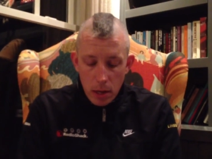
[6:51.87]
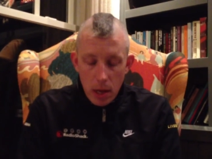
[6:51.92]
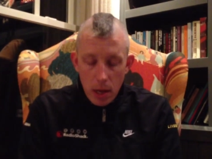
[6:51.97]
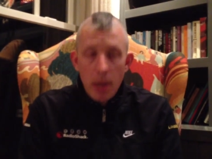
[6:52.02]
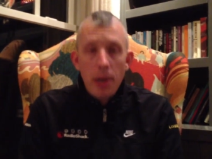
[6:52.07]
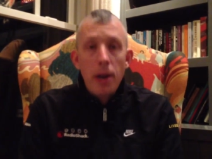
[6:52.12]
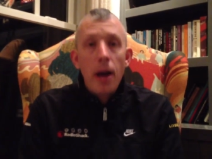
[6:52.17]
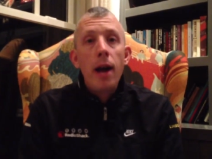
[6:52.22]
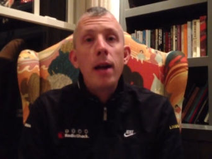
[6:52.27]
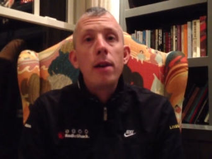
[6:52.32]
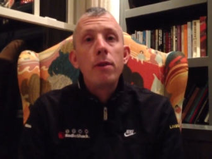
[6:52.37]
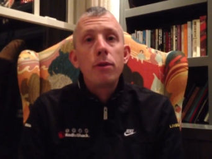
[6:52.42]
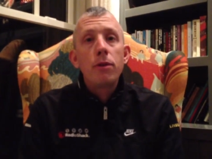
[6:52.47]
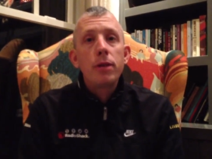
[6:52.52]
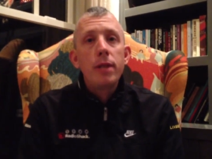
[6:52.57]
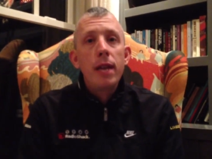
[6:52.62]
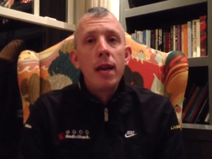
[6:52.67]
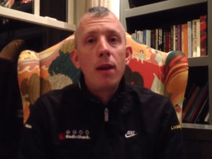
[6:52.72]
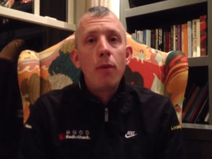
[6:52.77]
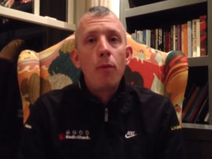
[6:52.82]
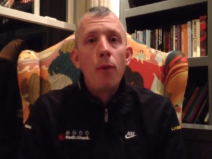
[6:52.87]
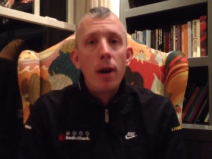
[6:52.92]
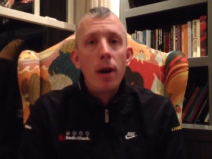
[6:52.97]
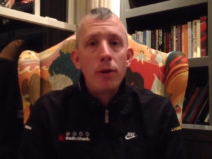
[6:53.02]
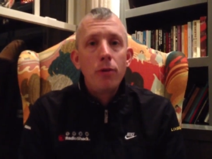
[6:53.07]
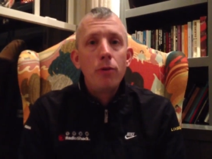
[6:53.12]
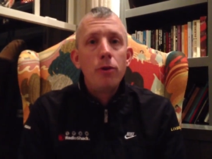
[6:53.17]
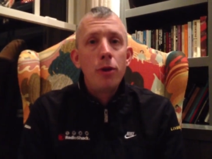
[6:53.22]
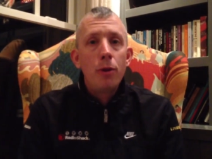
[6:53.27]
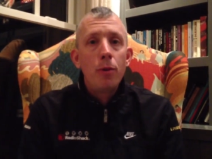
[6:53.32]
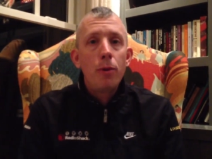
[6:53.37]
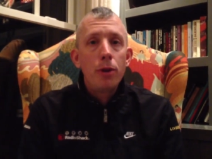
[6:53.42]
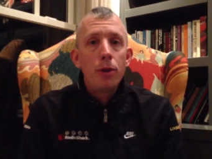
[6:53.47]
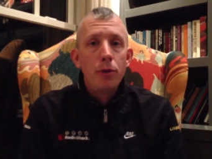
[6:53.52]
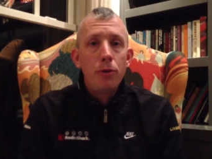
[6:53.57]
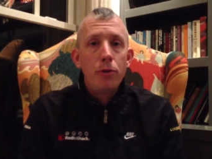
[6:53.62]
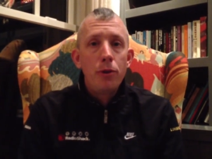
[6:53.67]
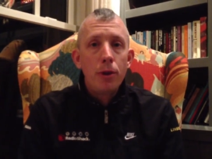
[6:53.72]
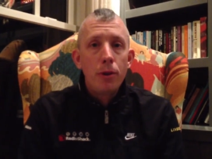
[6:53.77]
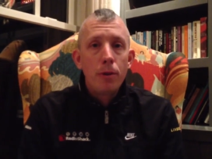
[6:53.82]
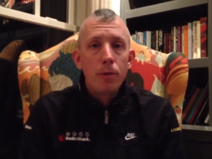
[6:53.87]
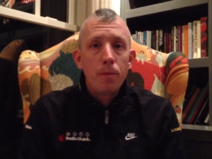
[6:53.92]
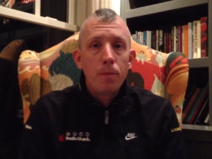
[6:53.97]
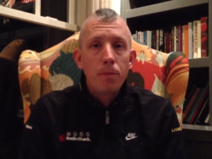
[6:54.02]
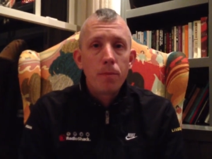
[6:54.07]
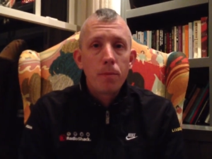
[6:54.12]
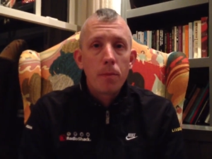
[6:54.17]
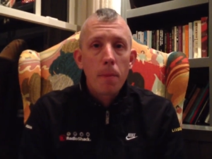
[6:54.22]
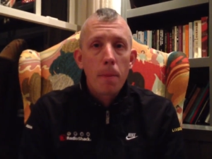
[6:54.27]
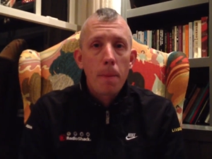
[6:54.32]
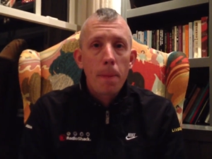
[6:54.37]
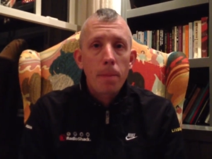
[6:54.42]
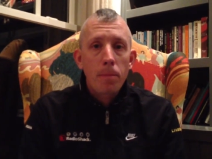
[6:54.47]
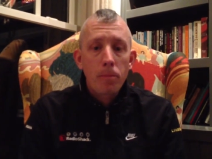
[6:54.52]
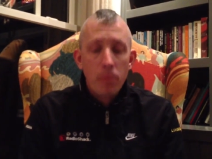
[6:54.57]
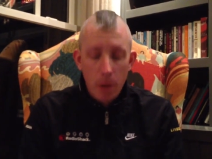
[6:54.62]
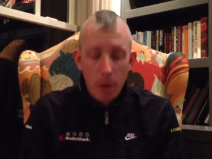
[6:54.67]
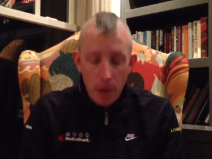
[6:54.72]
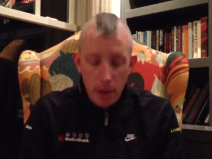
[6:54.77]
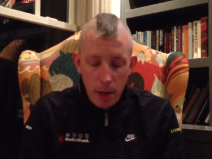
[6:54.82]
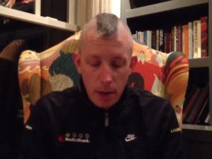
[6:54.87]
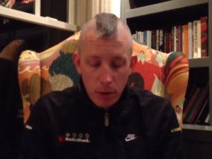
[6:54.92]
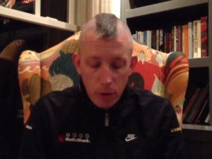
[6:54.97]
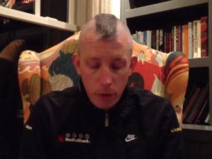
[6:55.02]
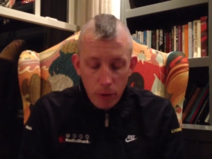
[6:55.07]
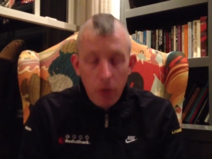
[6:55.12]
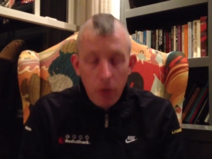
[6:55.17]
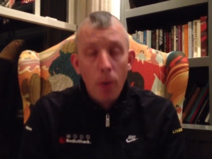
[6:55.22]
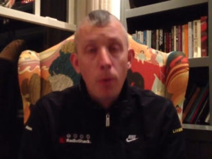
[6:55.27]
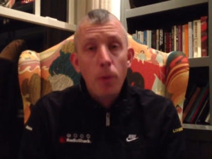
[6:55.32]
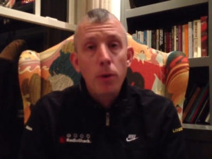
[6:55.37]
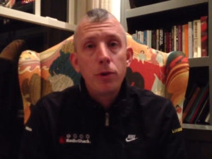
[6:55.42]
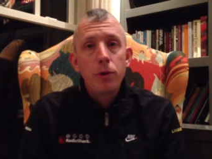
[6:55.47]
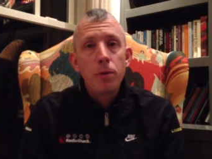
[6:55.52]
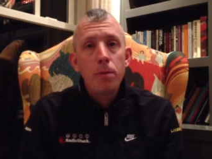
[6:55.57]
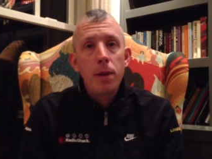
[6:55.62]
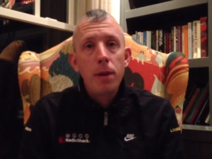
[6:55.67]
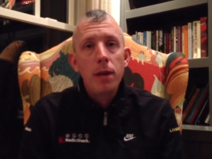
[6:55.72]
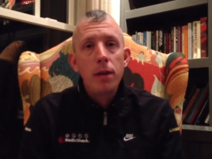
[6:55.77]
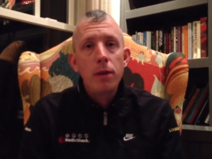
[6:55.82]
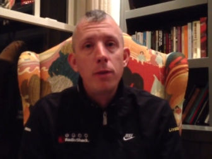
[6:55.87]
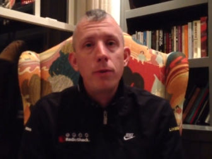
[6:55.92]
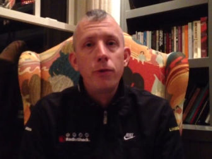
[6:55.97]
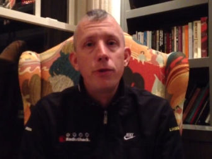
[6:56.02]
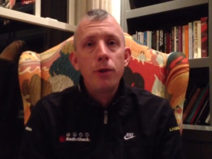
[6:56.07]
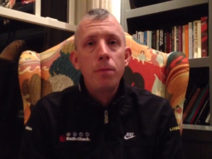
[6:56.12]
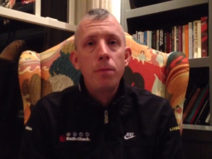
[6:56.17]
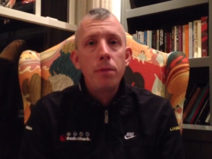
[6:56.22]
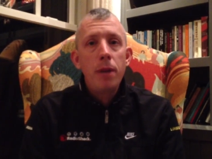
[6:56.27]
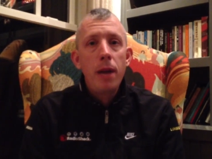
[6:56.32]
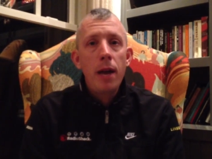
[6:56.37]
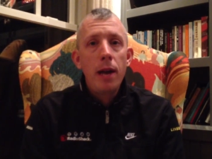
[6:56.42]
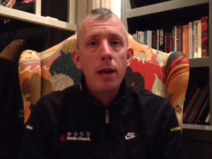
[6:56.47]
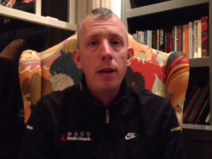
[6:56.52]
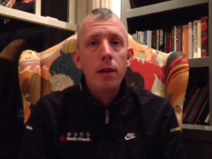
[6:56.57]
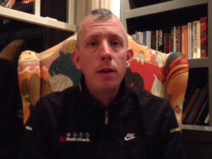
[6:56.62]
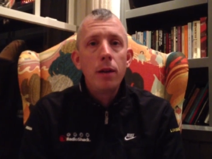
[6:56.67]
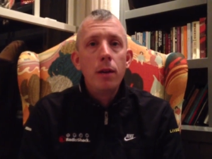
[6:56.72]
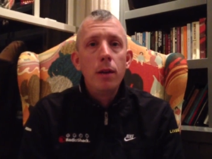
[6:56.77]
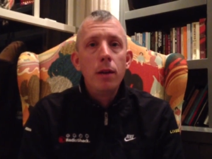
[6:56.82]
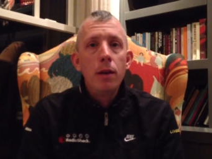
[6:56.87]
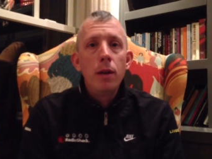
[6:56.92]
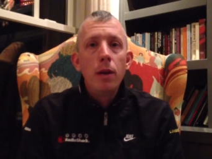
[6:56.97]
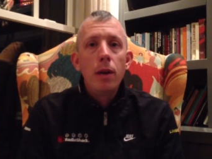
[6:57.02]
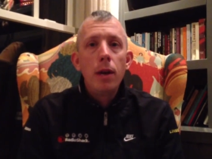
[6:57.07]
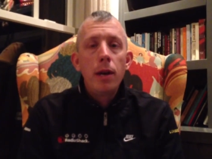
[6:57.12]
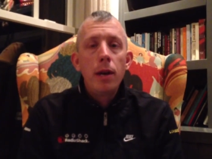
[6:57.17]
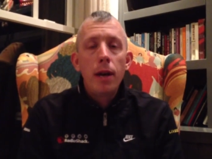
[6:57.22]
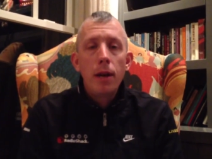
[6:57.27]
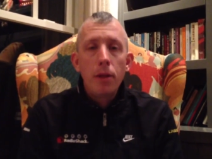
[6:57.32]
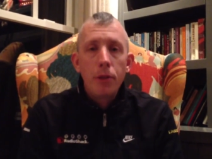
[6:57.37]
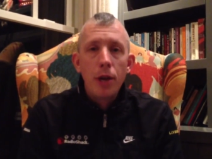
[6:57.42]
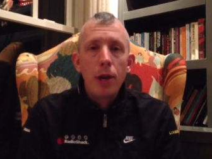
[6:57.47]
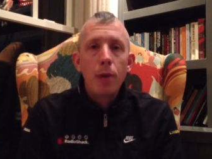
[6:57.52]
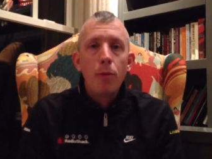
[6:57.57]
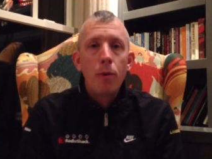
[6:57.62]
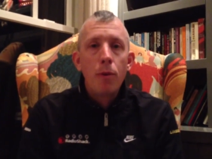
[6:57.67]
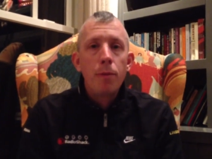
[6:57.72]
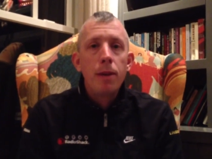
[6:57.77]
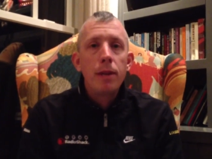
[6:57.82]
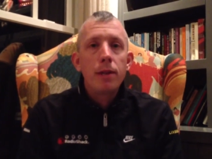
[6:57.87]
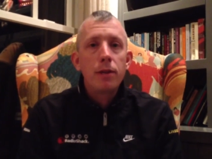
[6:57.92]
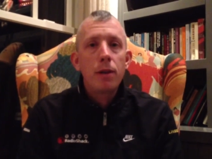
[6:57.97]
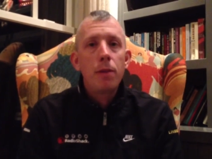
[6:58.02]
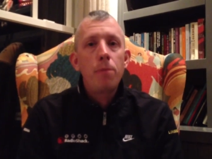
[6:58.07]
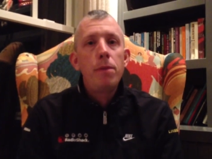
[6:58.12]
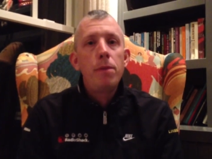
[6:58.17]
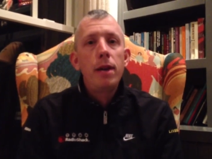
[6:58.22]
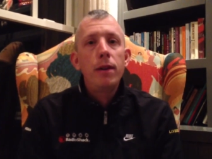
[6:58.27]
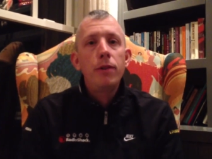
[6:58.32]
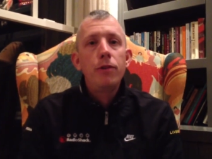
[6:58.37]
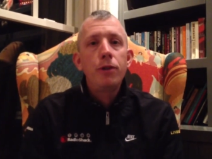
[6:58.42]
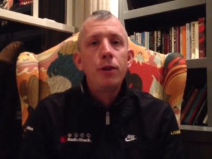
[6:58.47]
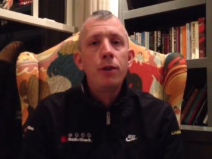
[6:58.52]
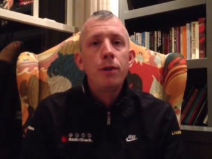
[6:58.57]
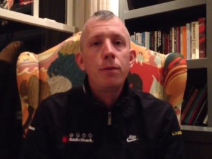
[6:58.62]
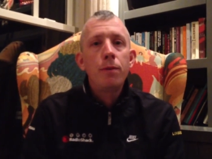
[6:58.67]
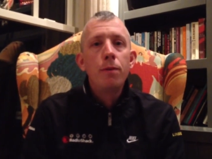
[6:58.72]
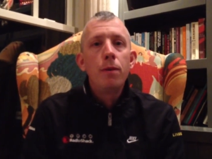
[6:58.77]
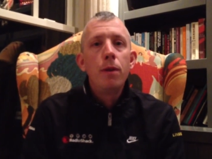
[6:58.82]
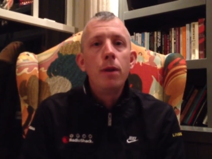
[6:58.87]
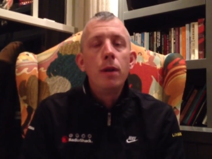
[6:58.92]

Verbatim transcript: And I understand why you do what you do. And I look forward to meeting you someday. And I think we'll meet someday soon.